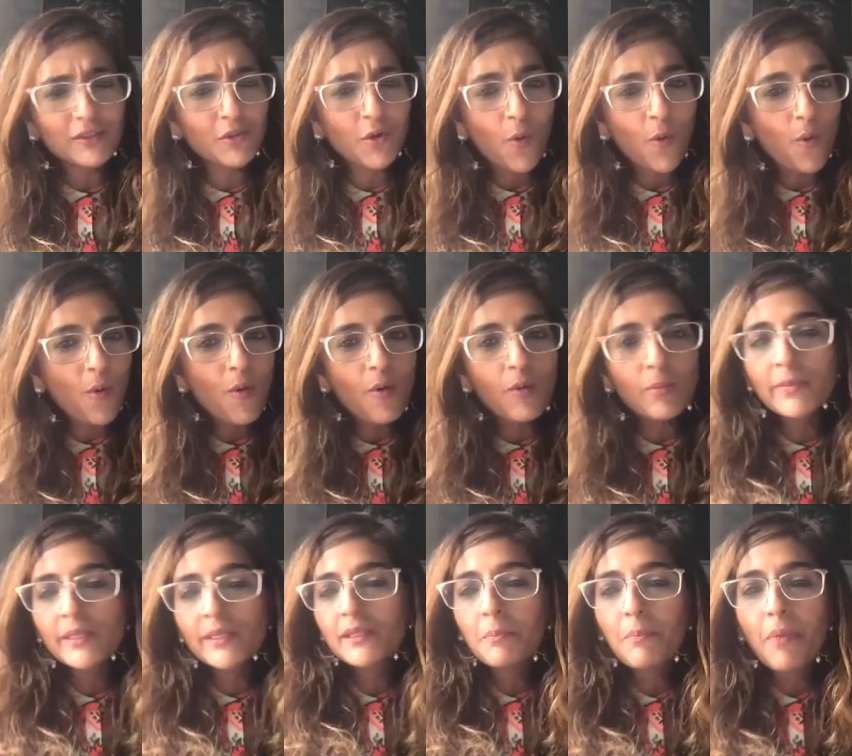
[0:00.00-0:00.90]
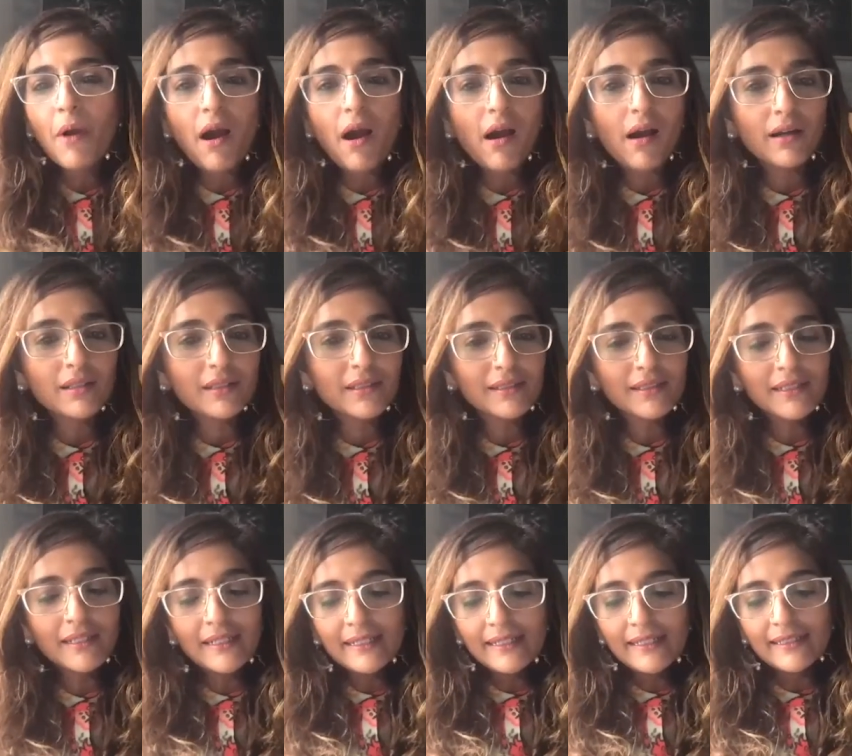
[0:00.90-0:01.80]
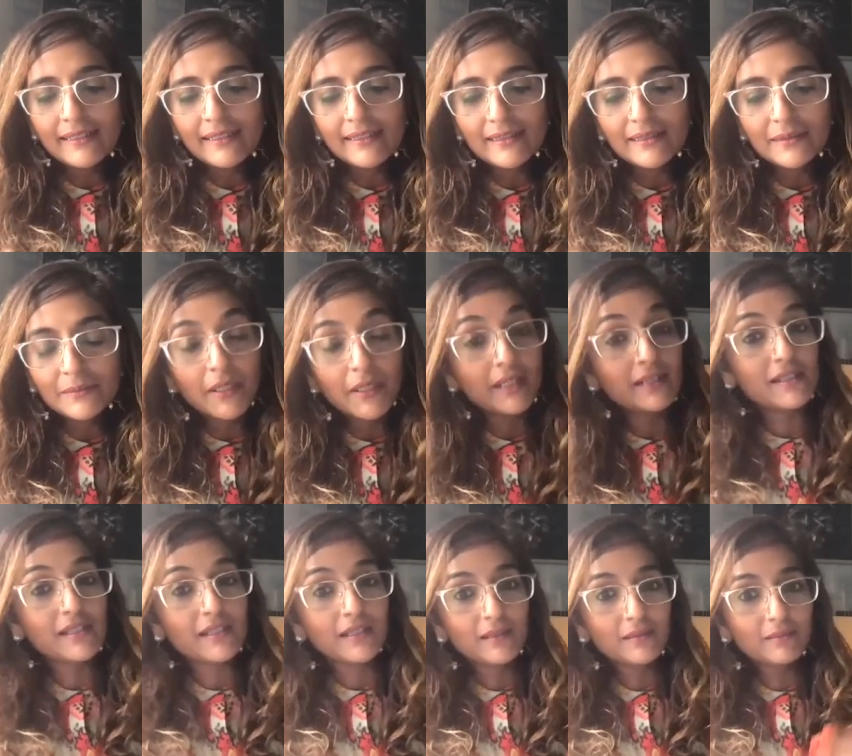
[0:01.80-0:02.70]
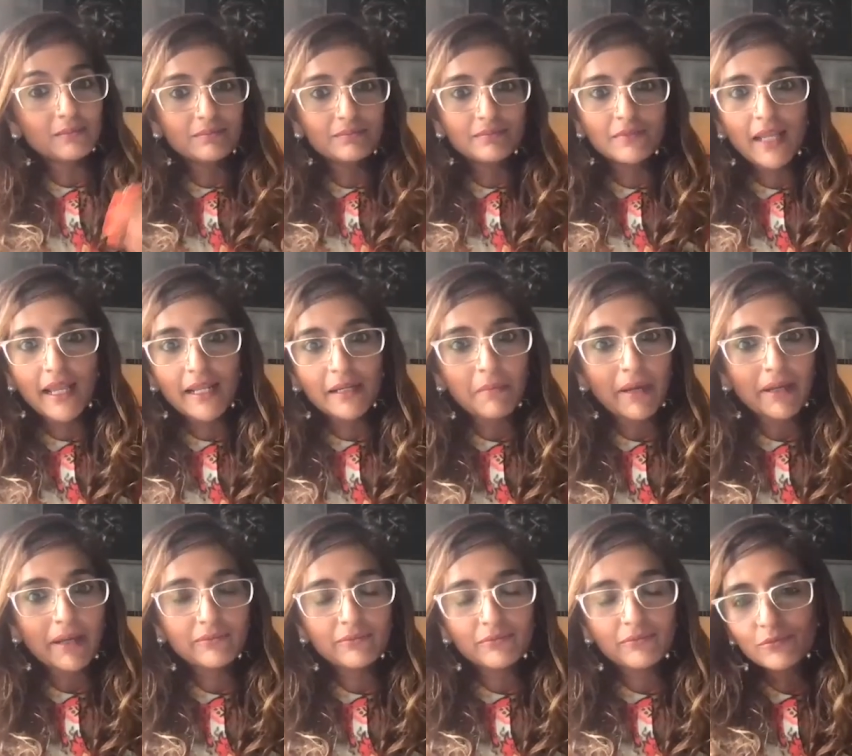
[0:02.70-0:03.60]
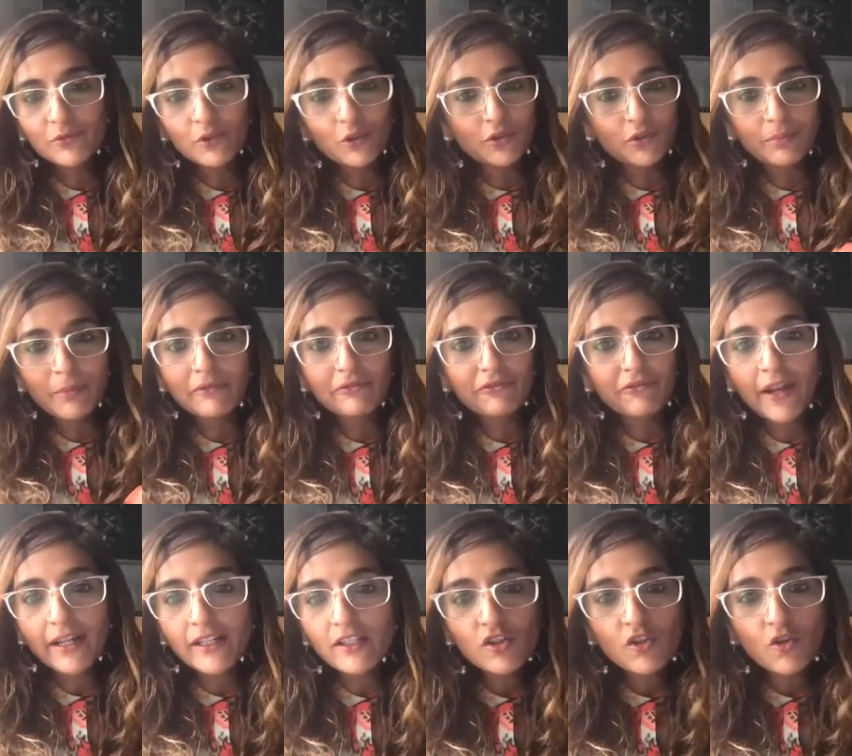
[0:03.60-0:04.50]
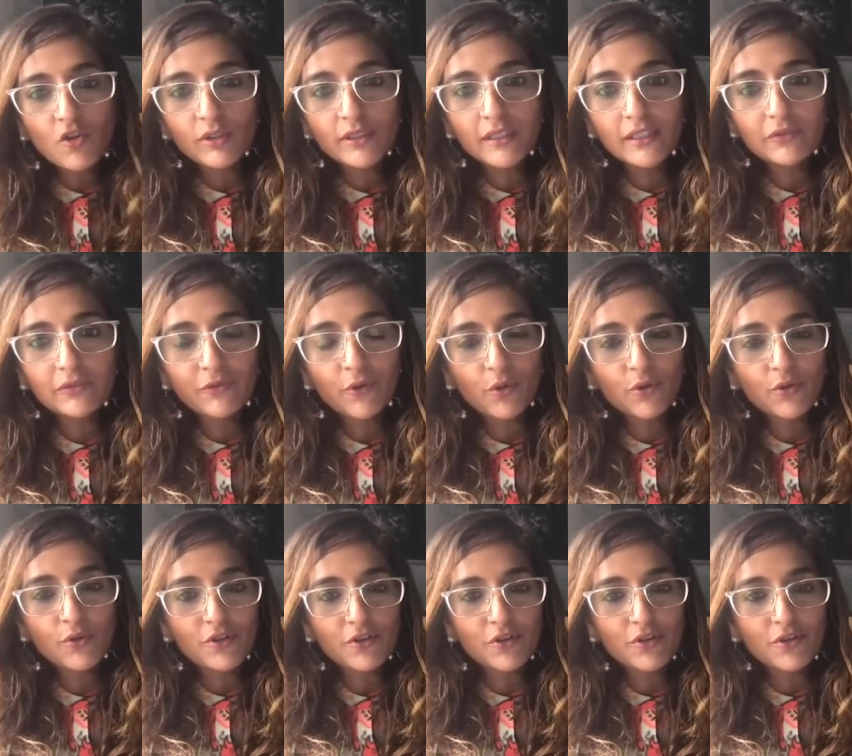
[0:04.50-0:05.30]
home in the park um, until then my you know my friends saw these photos